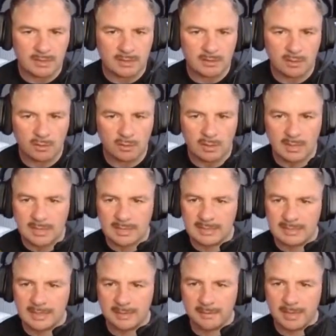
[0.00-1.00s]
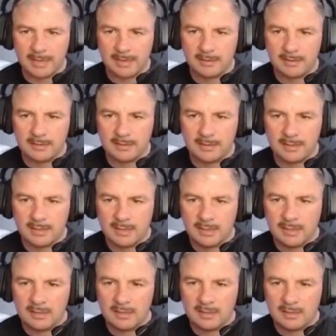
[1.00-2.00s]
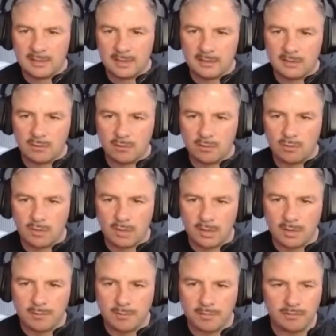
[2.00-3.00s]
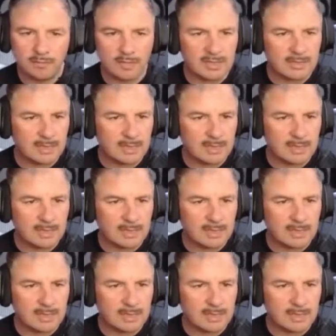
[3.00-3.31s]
so let's see about it. These guys are all good. I could move things